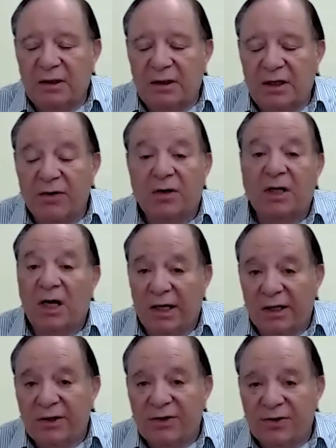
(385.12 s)
other
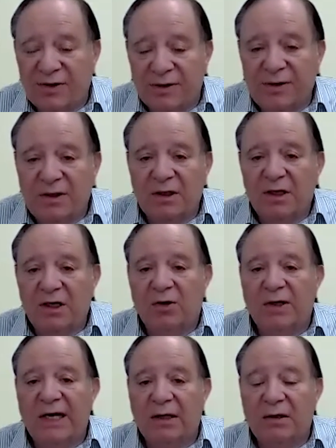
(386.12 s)
clients,
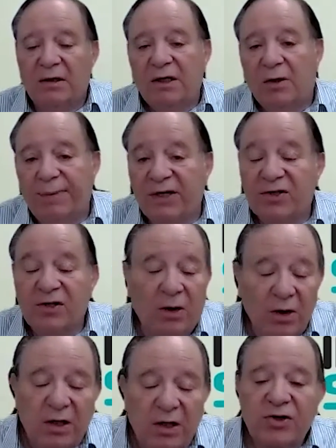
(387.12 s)
that paid
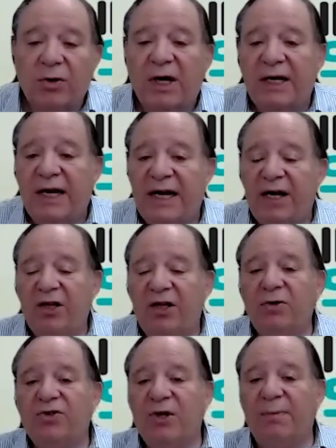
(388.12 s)
slow. So it had a
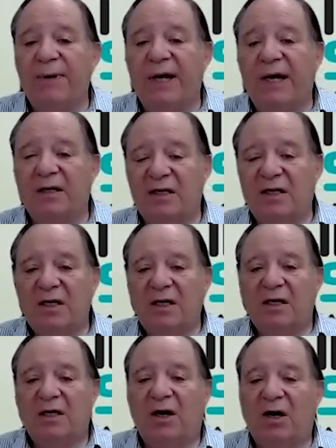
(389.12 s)
huge impact
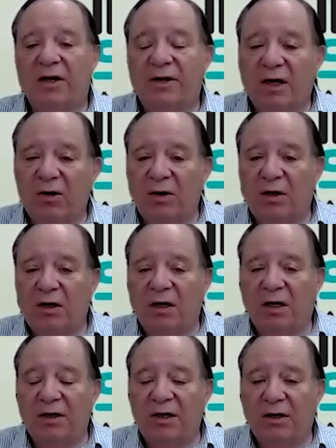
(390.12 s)
on
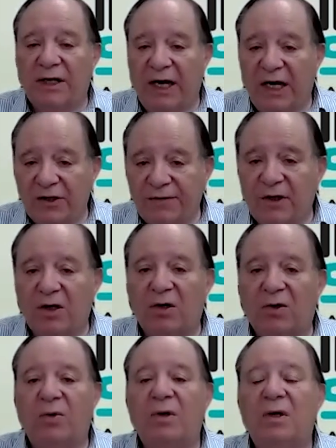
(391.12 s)
their cash
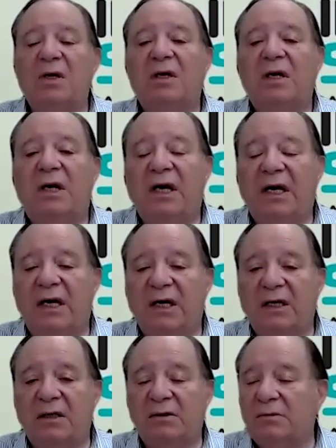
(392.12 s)
flow,
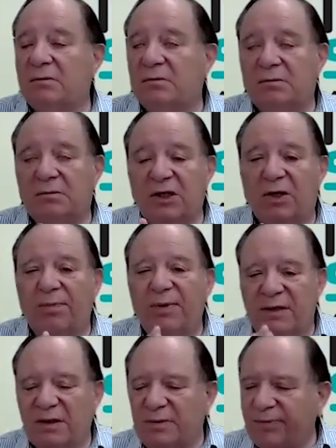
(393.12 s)
and
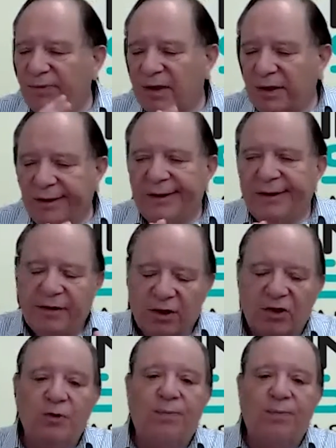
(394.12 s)
but the
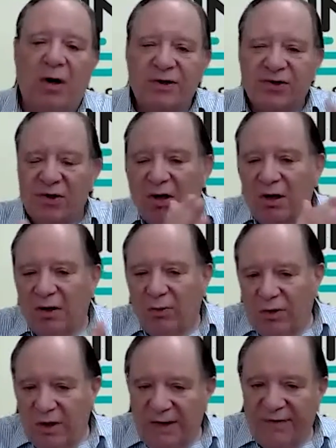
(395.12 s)
two parts are,
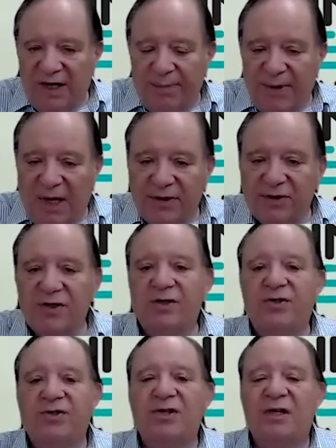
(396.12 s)
you have an
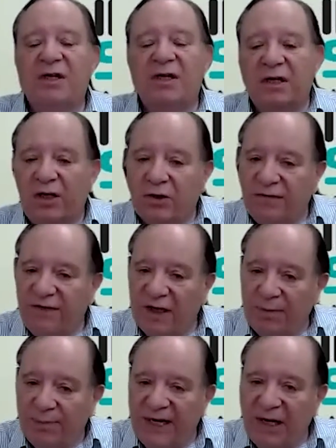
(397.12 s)
hypothesis,
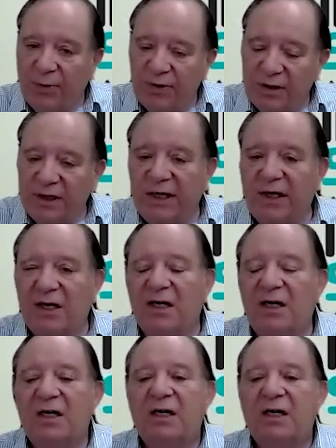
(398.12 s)
develop that with the data,